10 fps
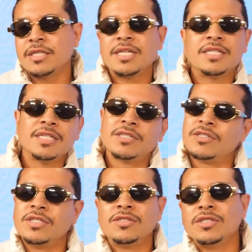I think
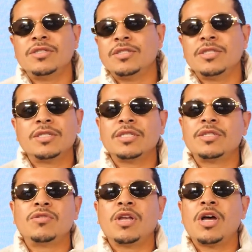
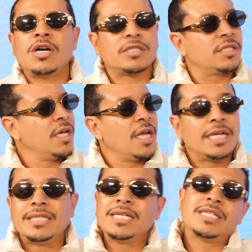you lost.
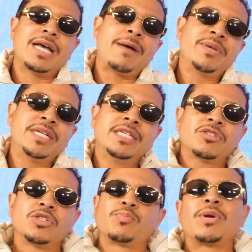This
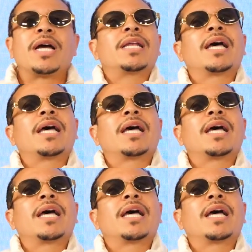was probably